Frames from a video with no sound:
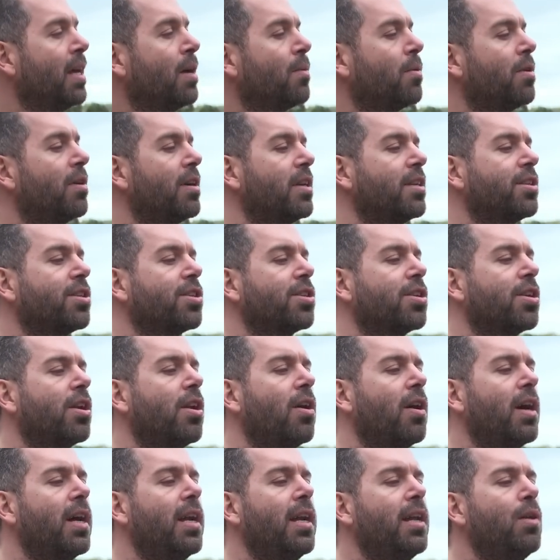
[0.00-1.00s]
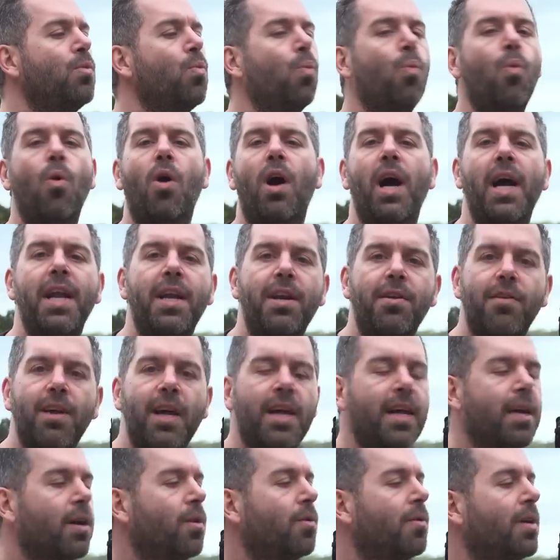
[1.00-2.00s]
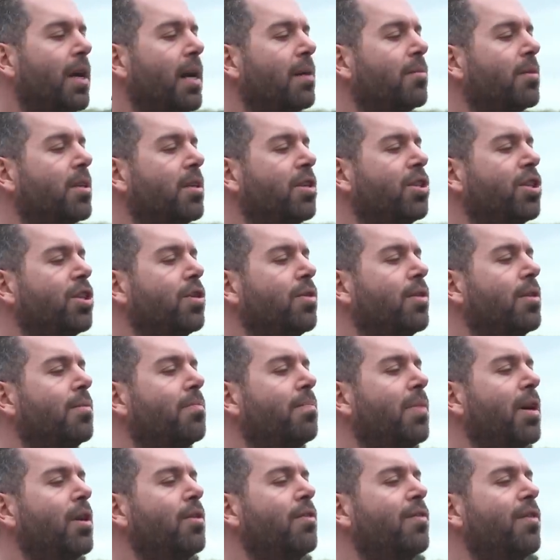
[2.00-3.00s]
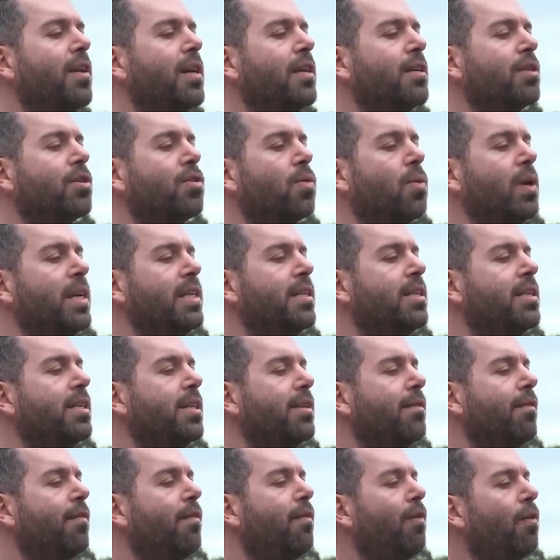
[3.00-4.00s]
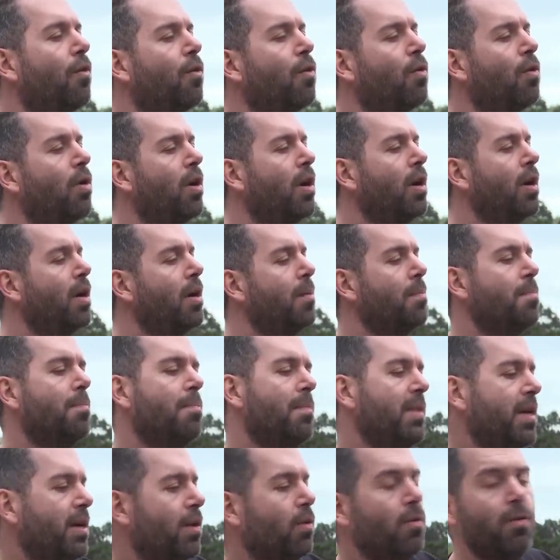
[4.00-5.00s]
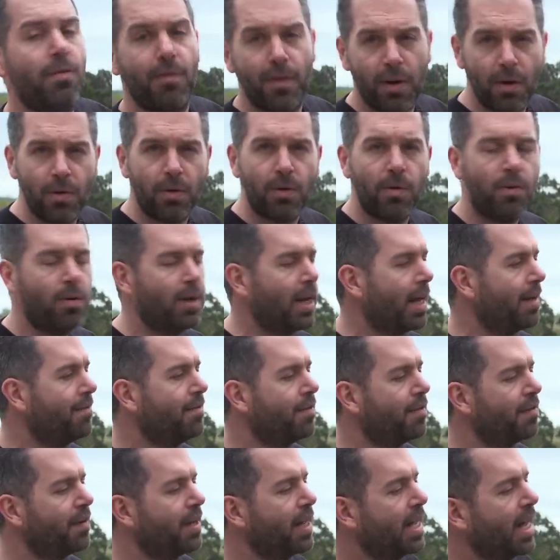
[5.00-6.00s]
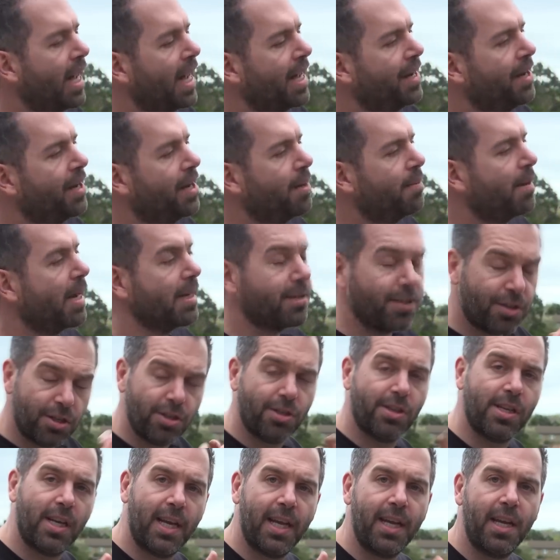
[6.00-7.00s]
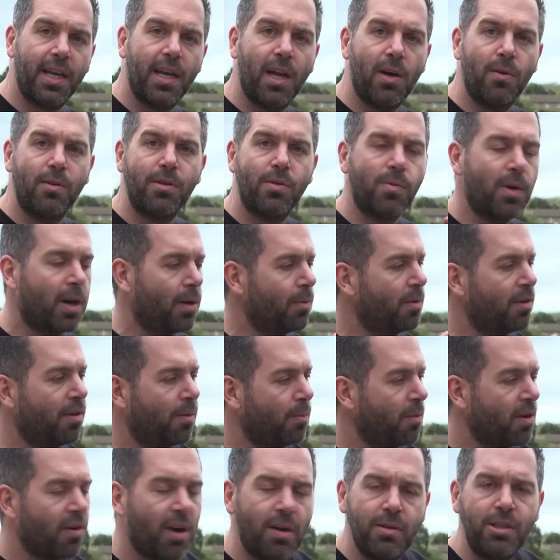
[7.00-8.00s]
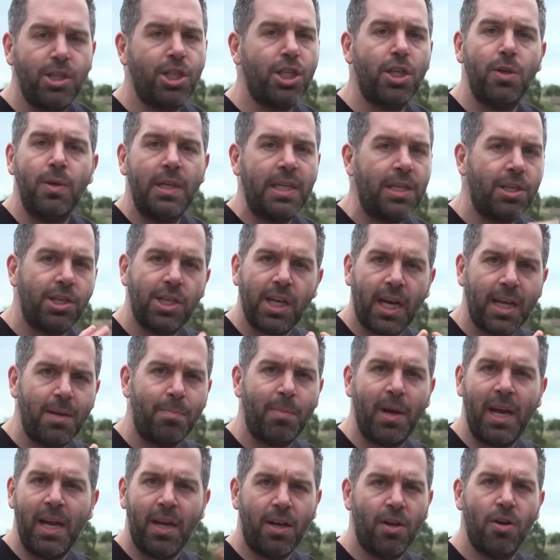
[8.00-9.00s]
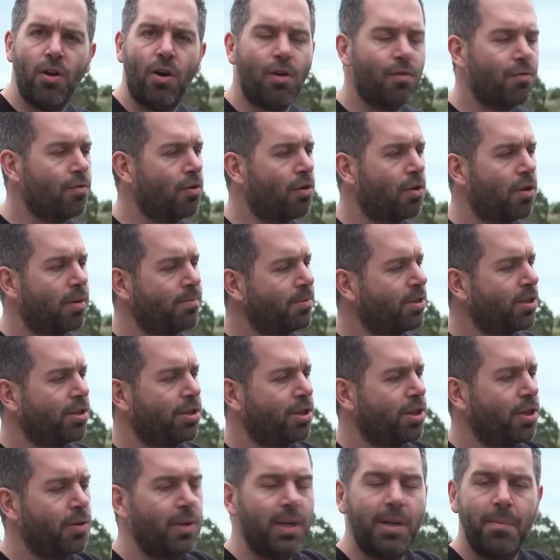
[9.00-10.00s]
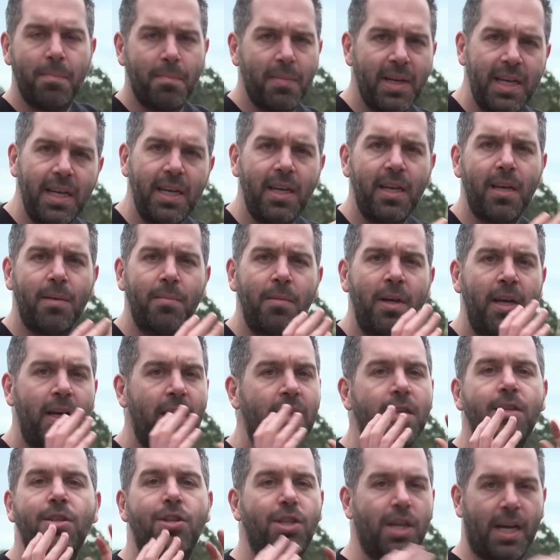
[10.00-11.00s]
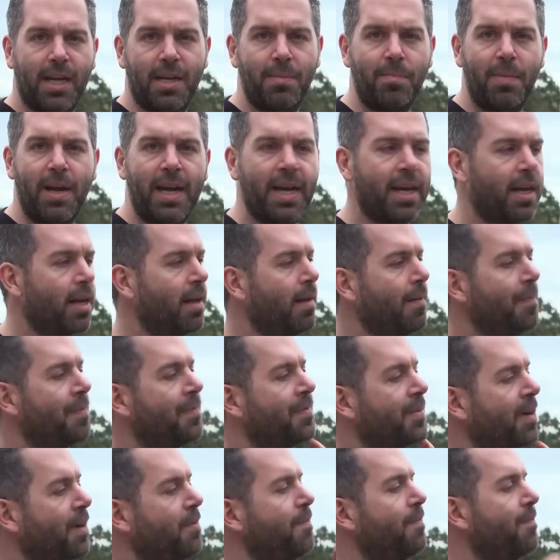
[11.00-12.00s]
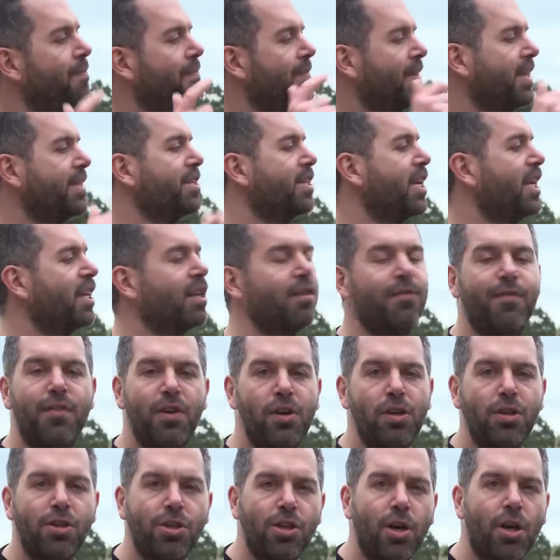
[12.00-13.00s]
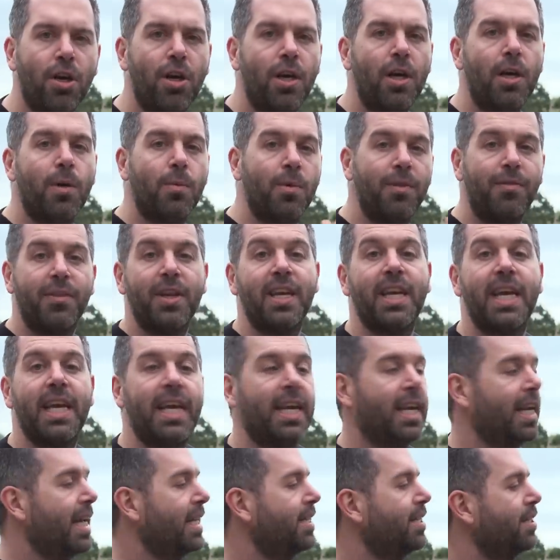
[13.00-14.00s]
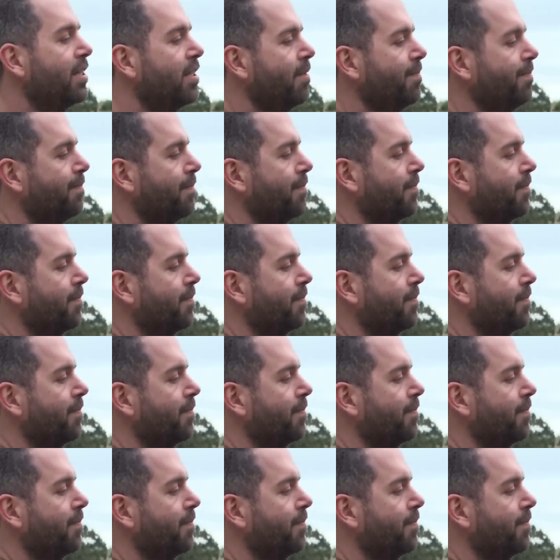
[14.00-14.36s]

We're at a slightly wider angle now. I'm going to shoot them both at 24mm focal length. And just to let you know as well, we're only shooting JPEG, not RAW. I'm just shooting medium JPEG. So let's take the first shot with the kit lens.